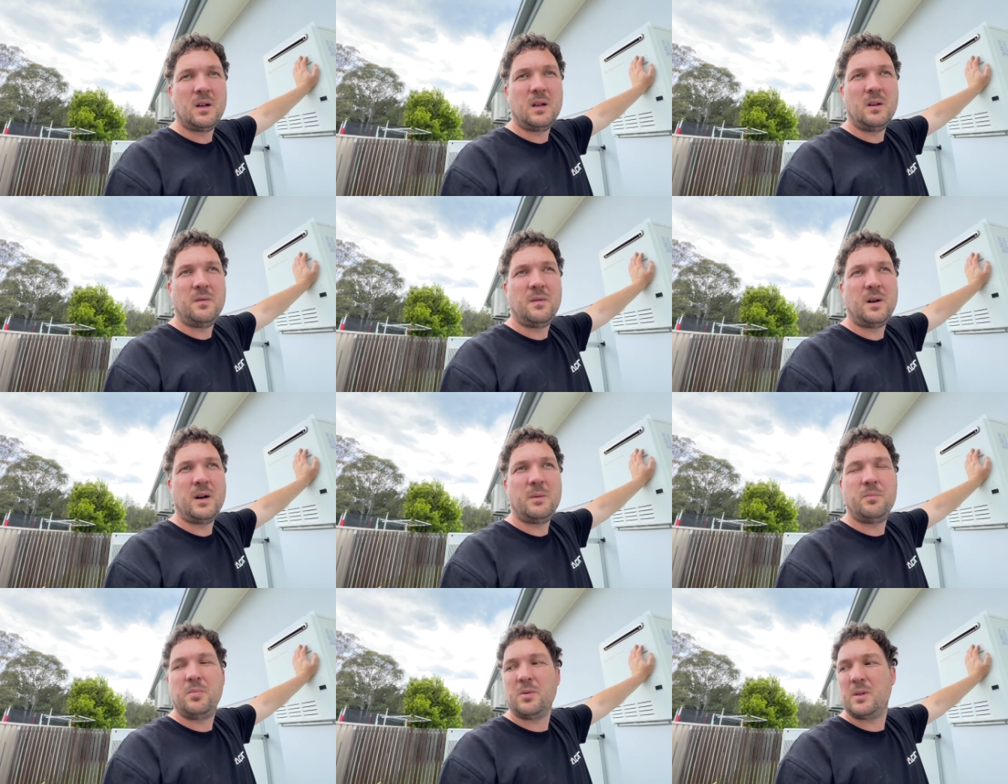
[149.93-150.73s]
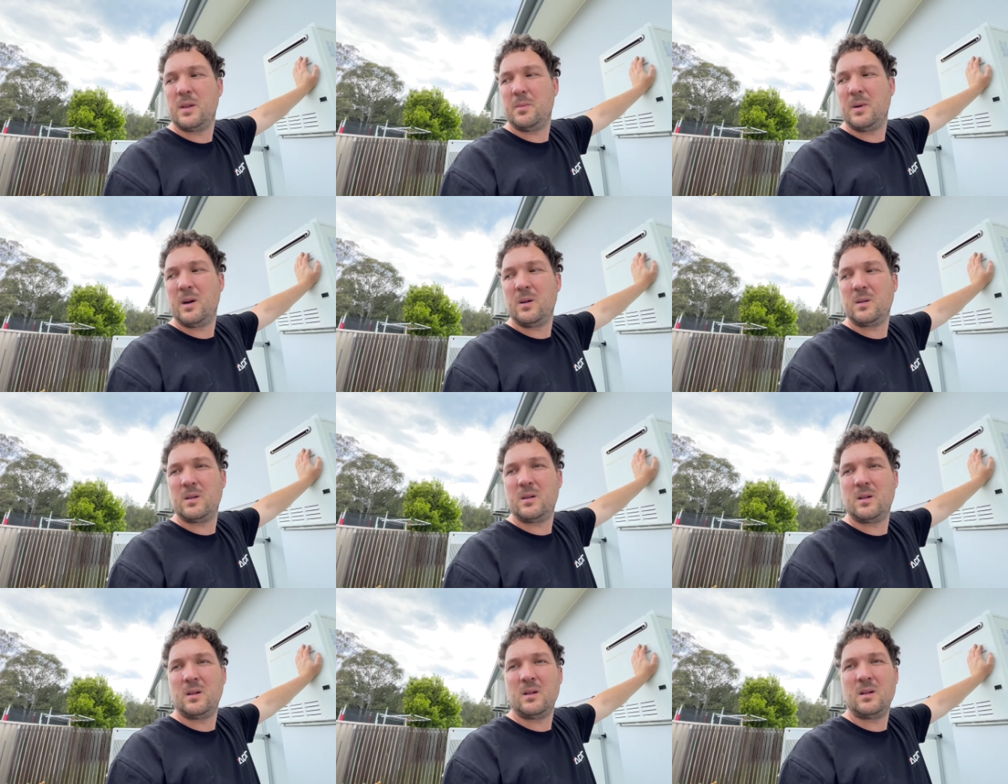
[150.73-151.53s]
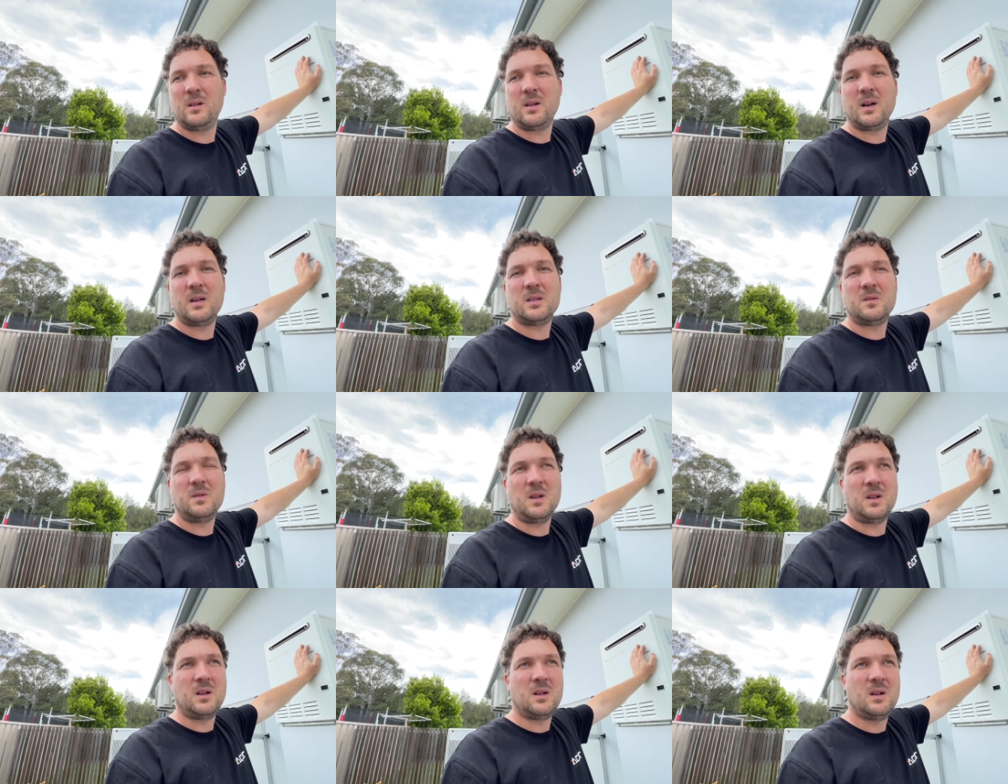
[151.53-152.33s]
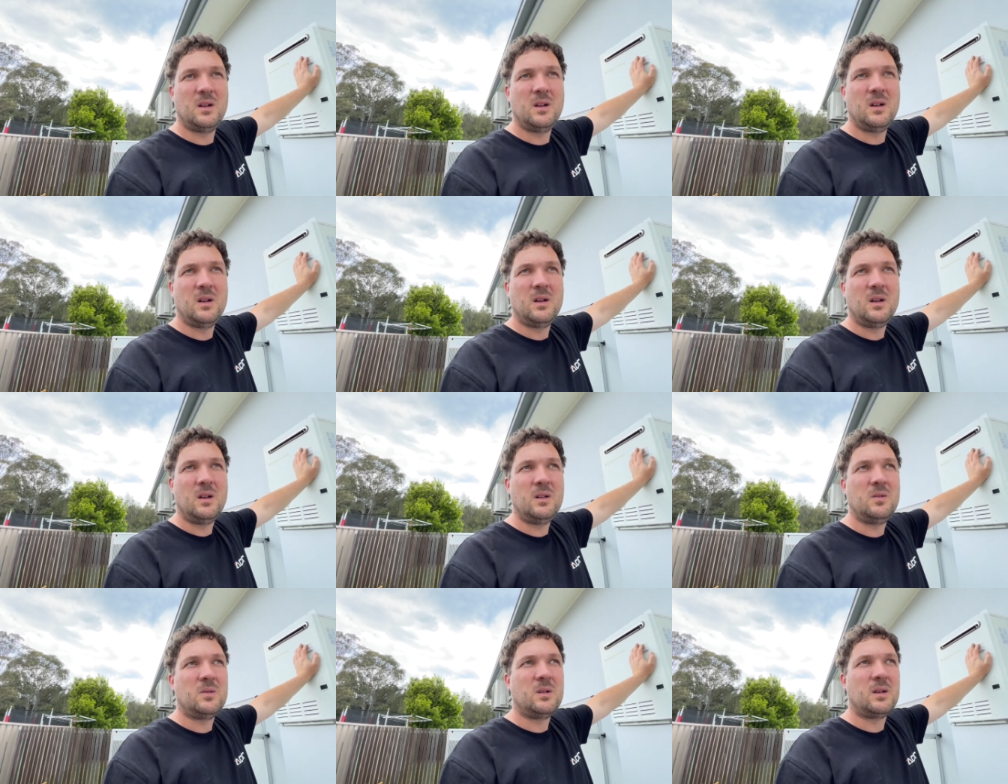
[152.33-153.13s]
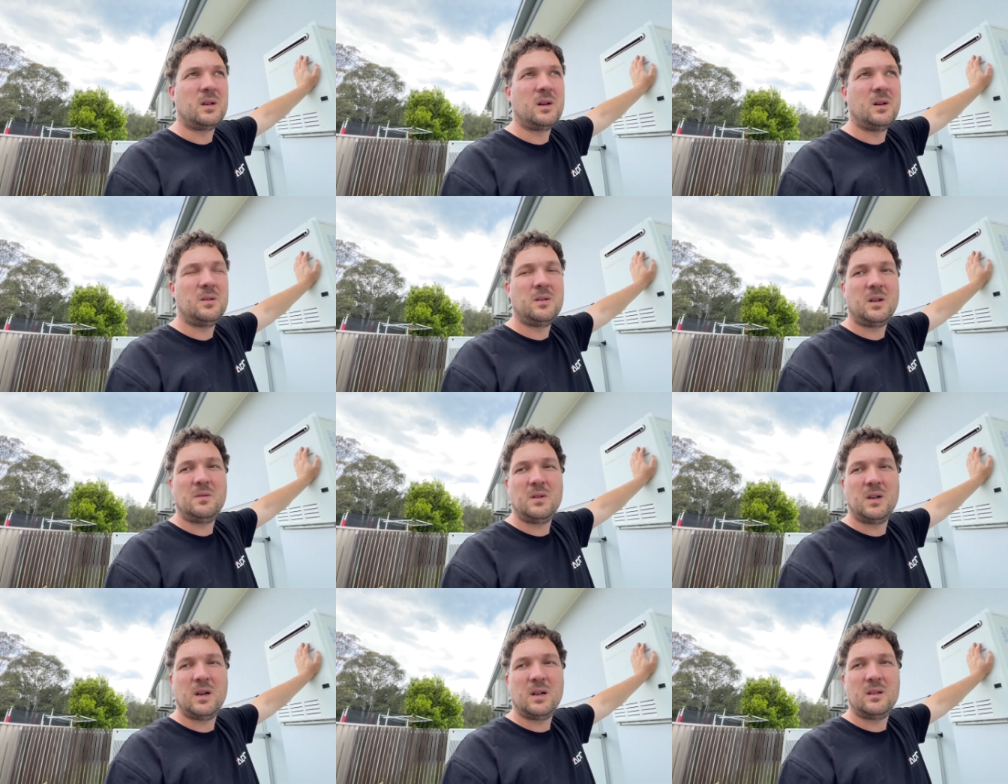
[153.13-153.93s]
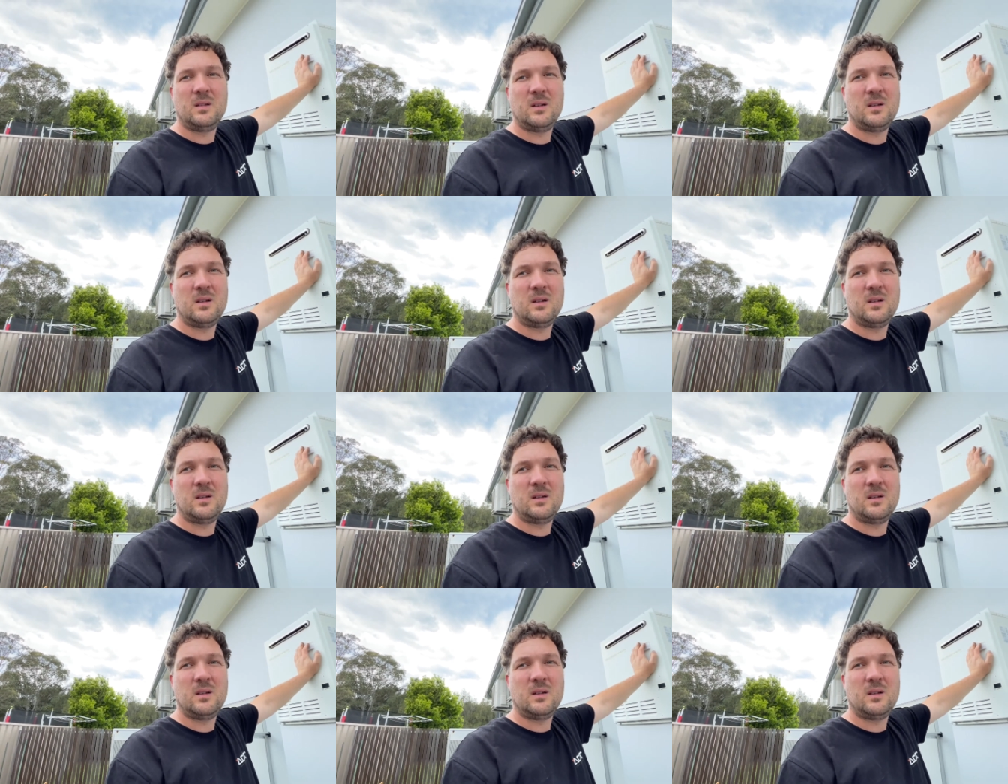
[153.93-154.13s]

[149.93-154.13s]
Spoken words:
If I put them out last week into the ground and we had